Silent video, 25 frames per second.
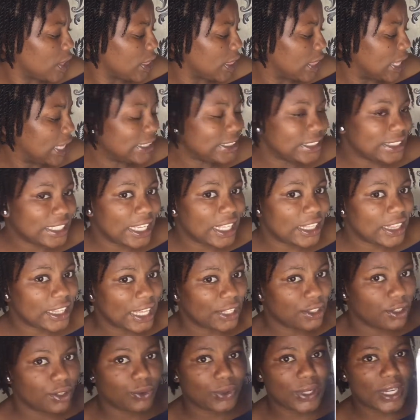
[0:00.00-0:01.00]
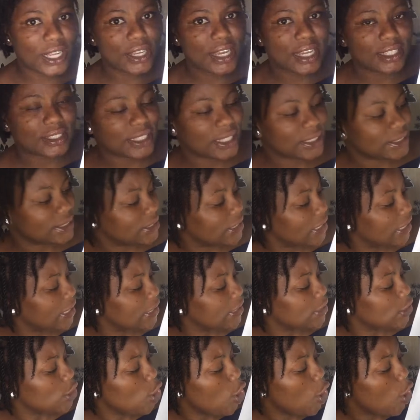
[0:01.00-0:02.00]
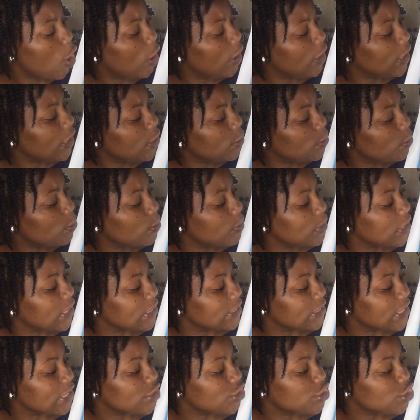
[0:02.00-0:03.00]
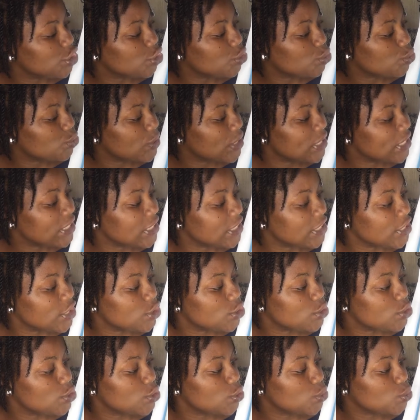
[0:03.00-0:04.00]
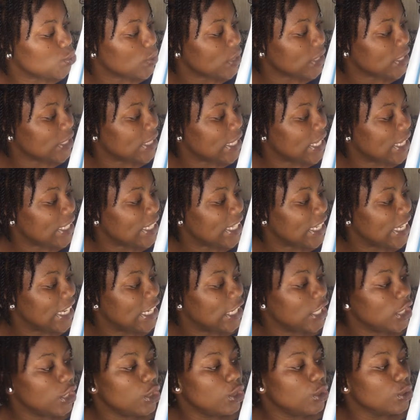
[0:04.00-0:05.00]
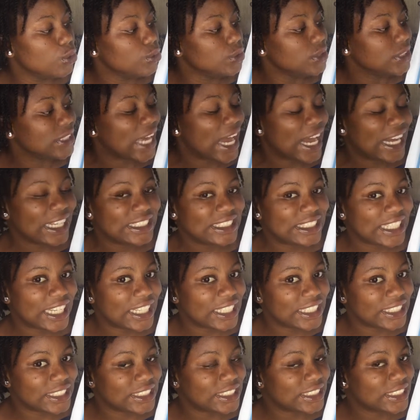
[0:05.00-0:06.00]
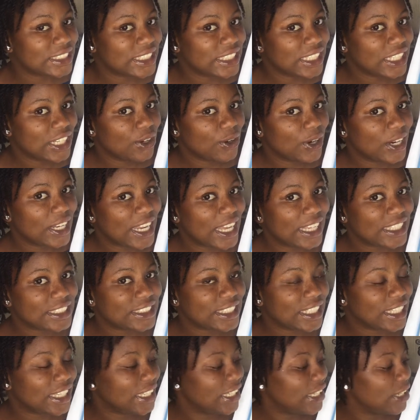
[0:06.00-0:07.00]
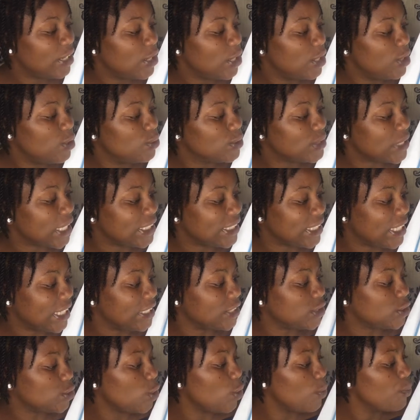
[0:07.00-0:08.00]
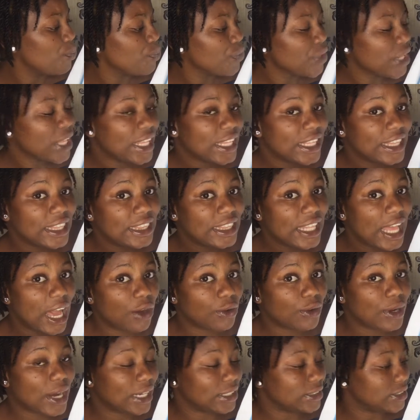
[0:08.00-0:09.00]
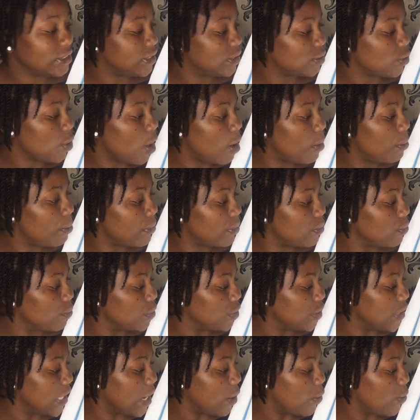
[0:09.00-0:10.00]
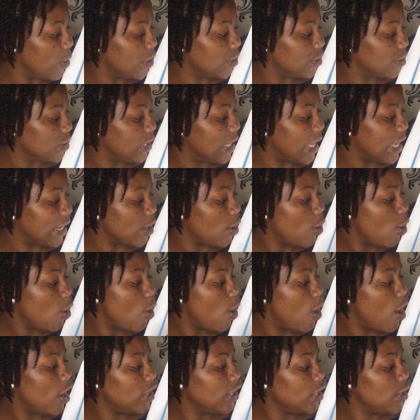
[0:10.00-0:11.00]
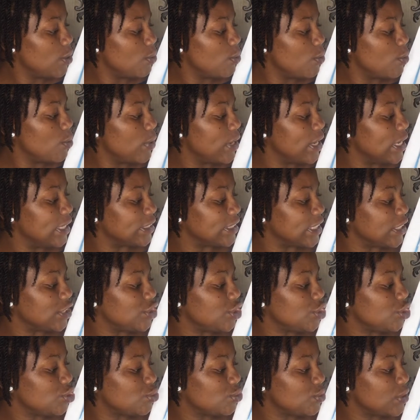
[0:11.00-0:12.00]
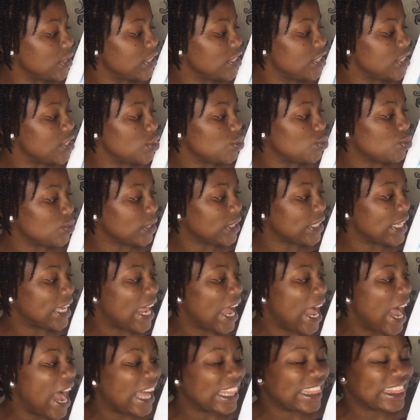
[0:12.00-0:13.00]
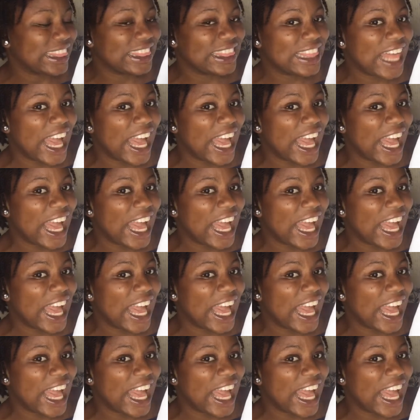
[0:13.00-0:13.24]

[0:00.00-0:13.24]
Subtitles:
let's say, I don't know whether you guys can see it. Hollywood is a district situated in Los Angeles. What did I say? Los Angeles. So now can come with their question like, Hollywood is a district situated at